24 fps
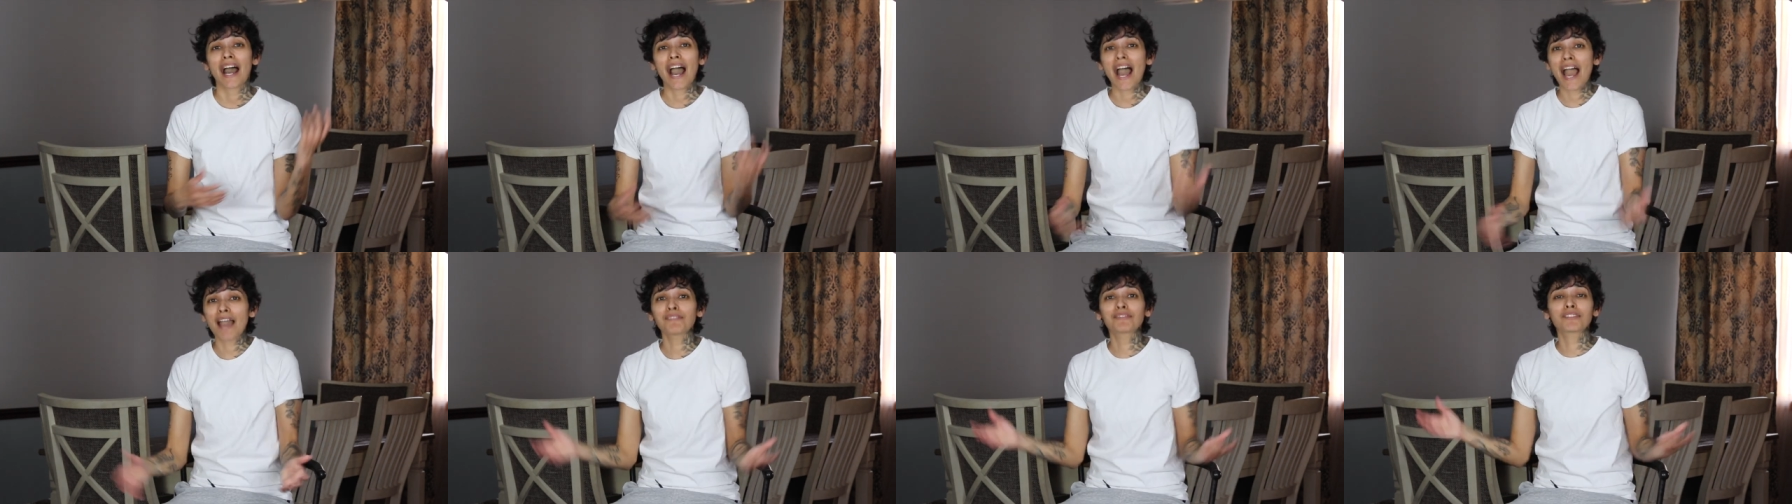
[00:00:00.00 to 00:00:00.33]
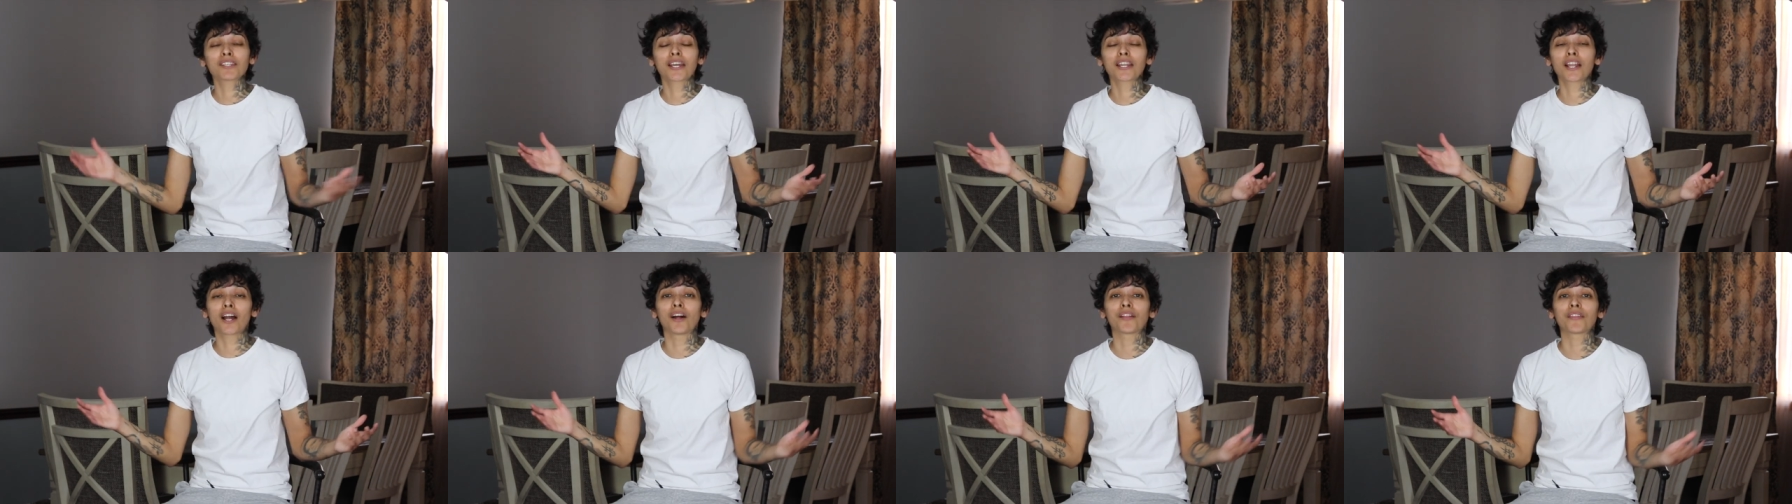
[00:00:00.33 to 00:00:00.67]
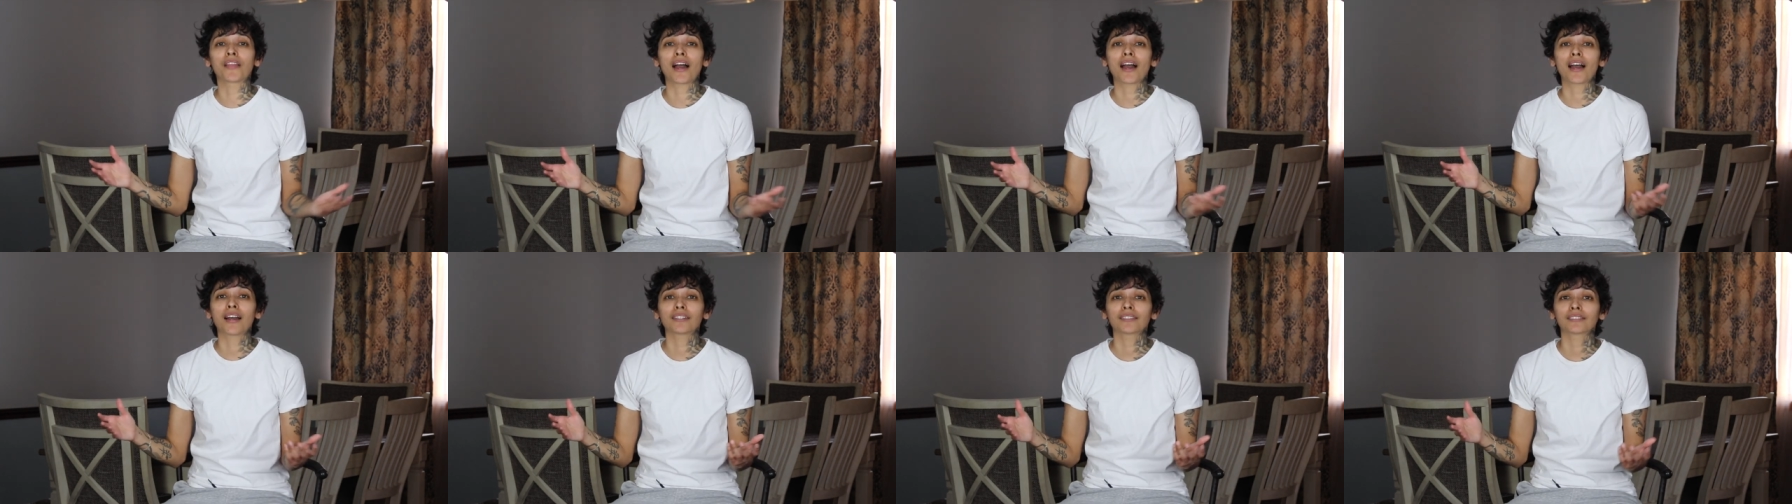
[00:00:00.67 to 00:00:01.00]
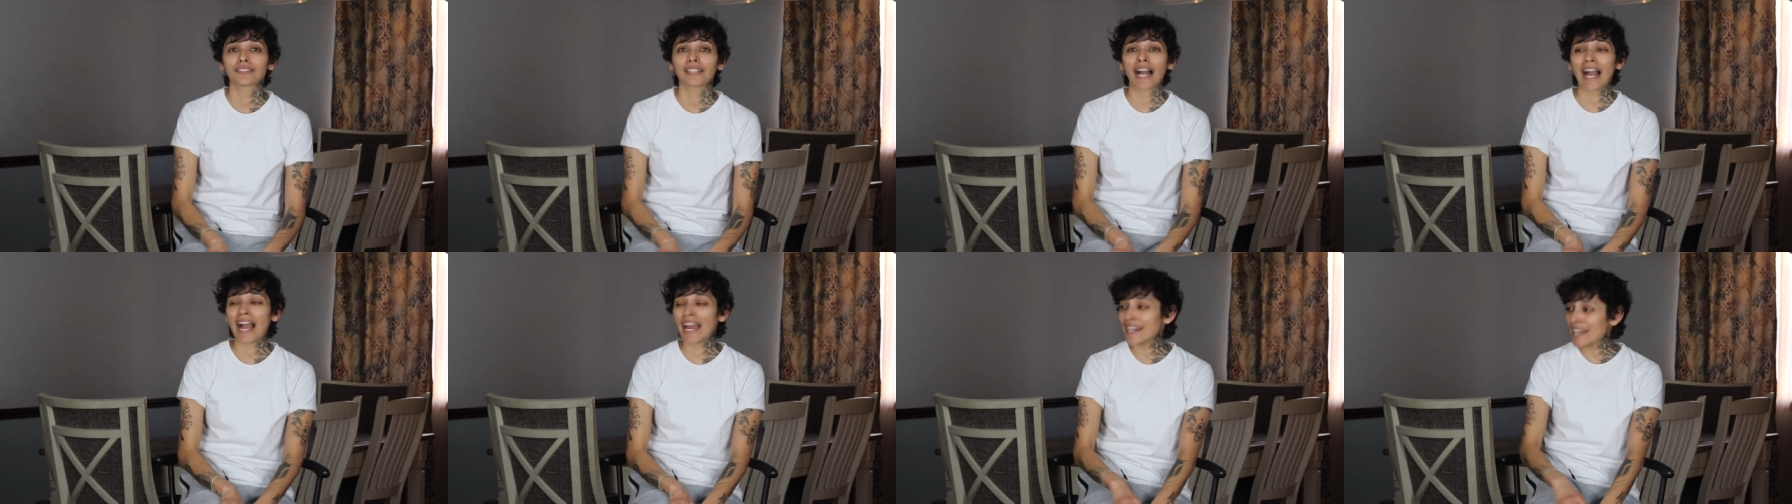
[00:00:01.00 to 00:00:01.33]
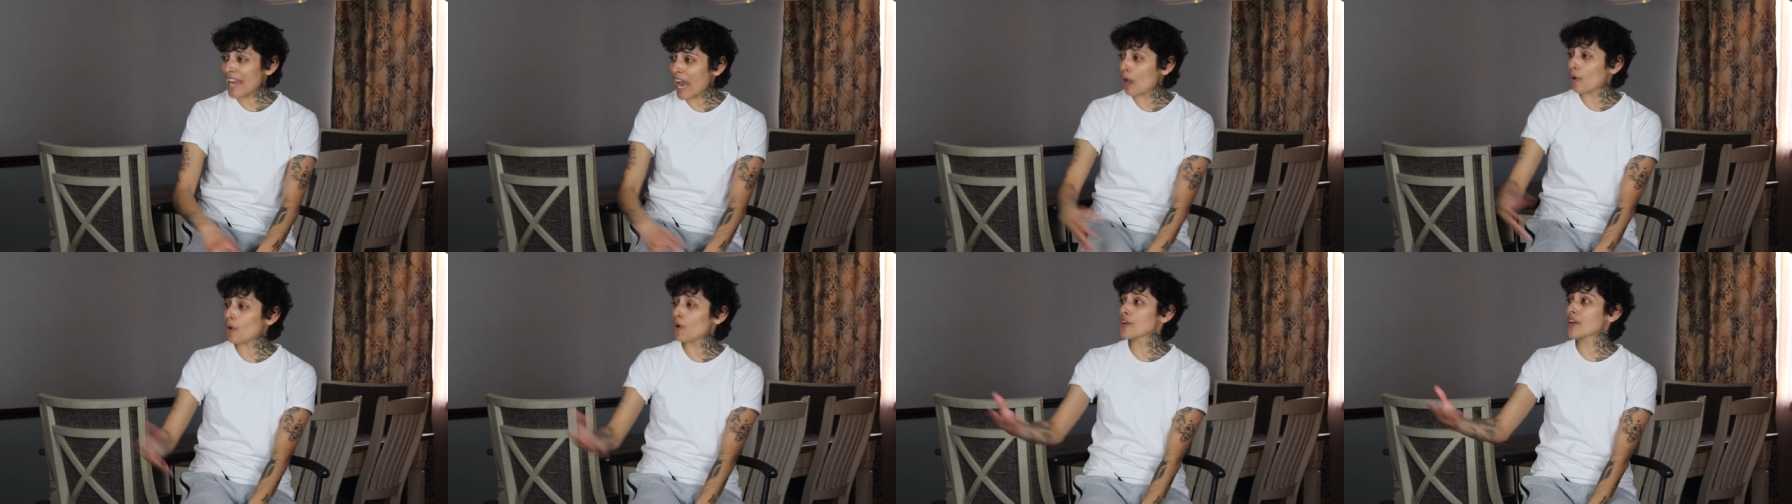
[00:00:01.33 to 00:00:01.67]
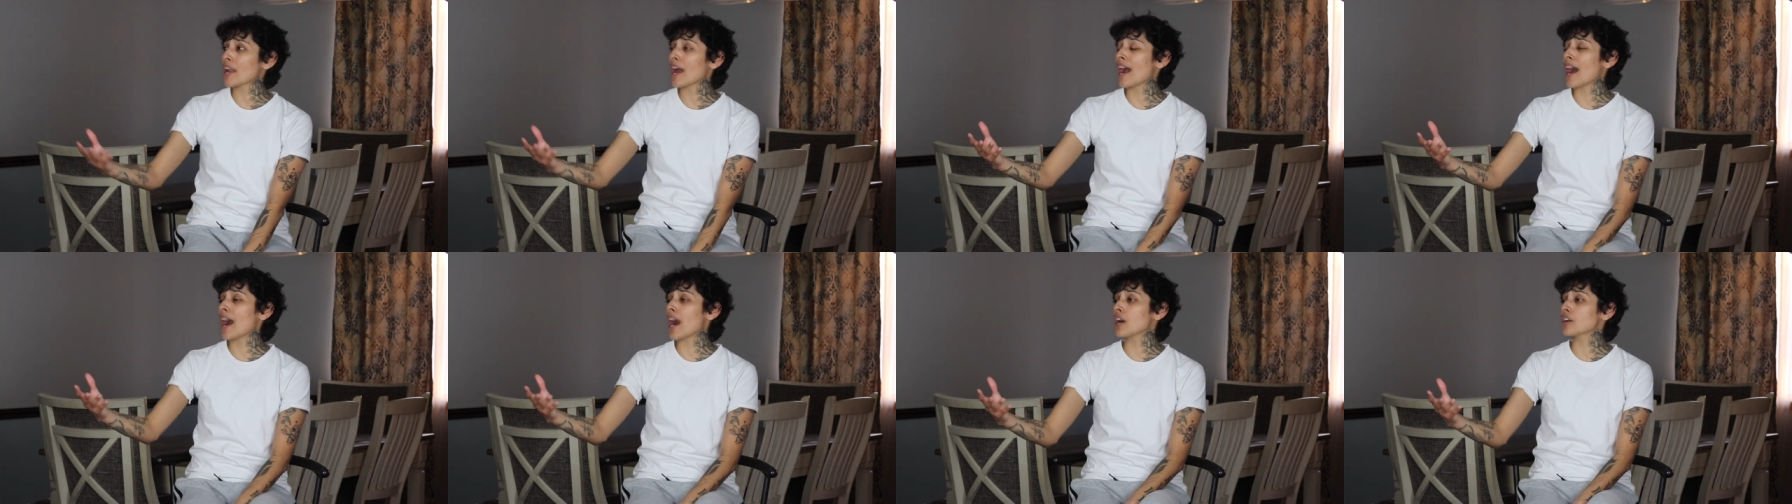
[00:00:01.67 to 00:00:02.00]
I've done all that. I now own
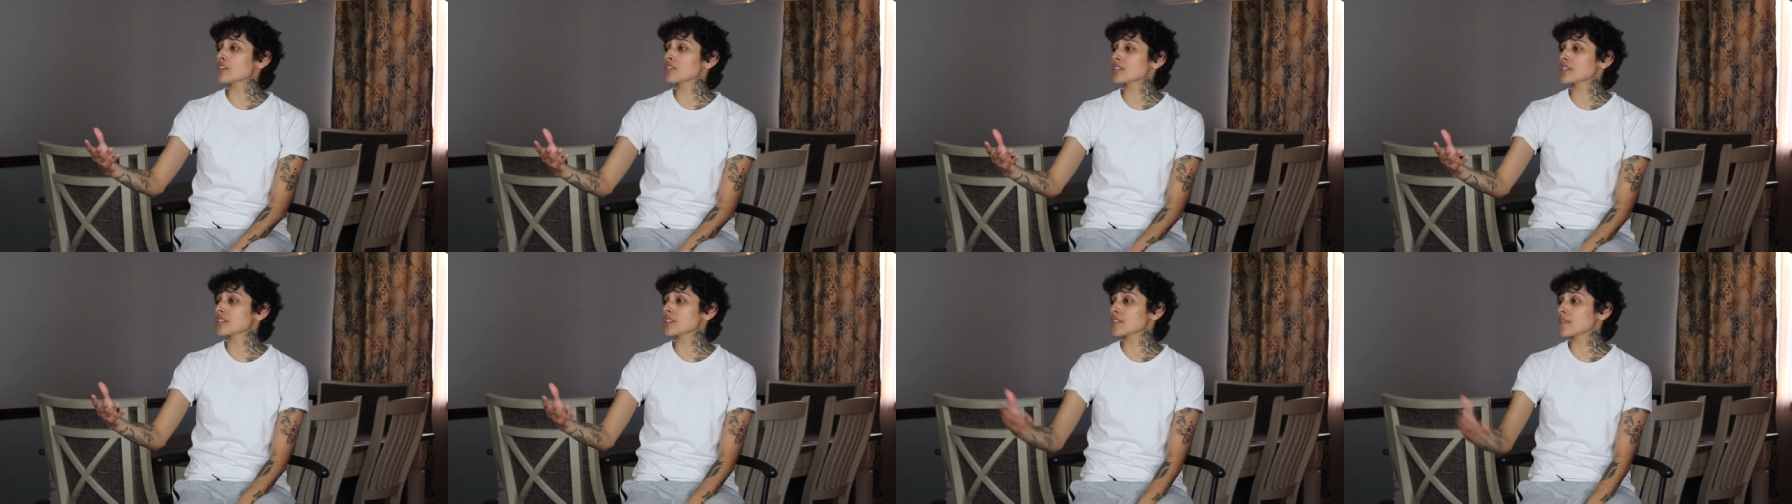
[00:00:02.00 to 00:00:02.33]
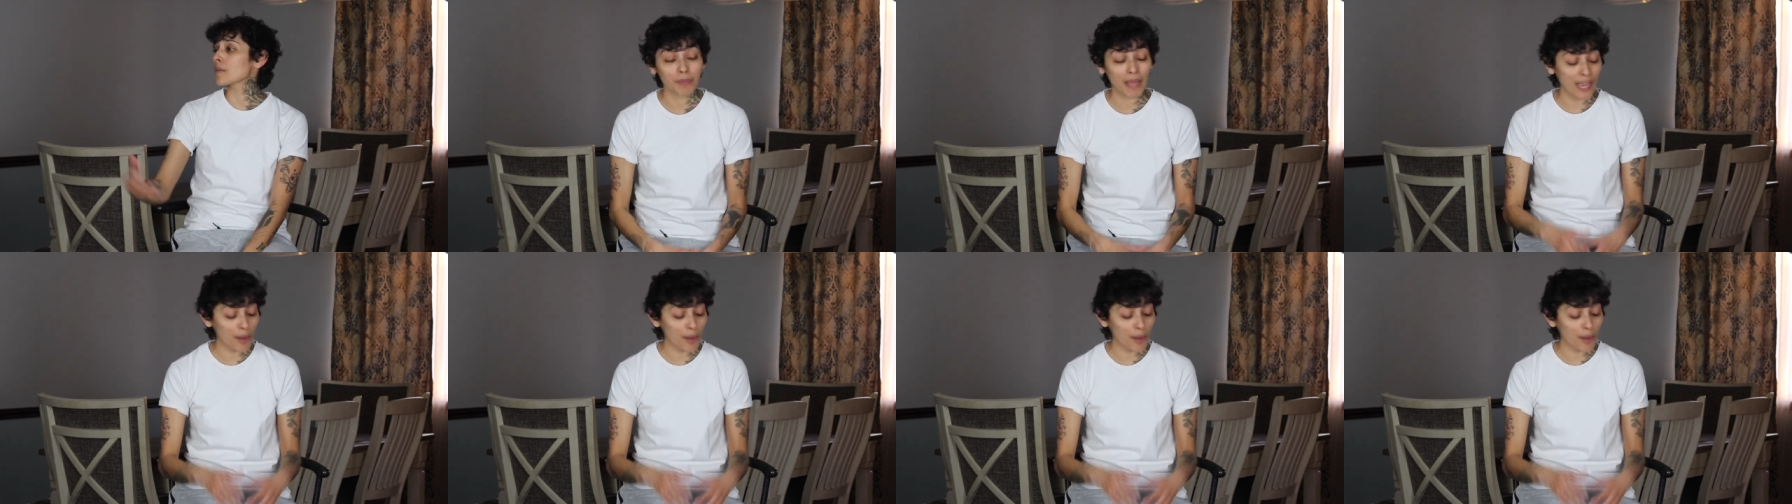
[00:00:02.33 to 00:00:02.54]
a house.